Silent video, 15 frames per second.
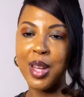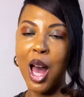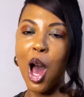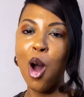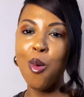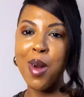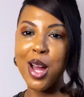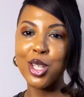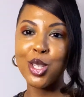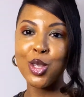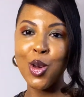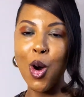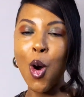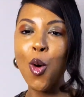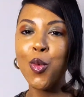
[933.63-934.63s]
All right, so
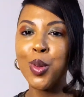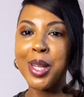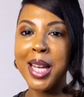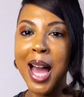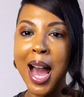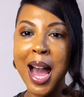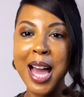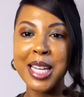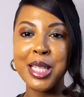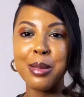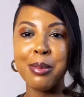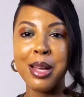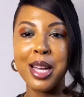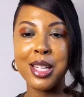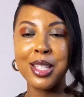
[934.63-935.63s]
hopefully I
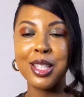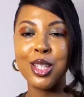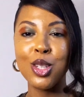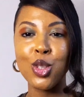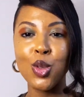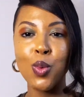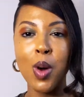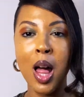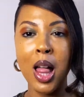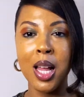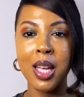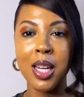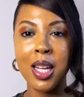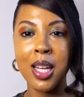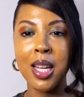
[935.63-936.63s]
explained
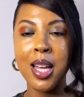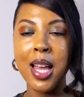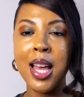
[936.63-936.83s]
sensuality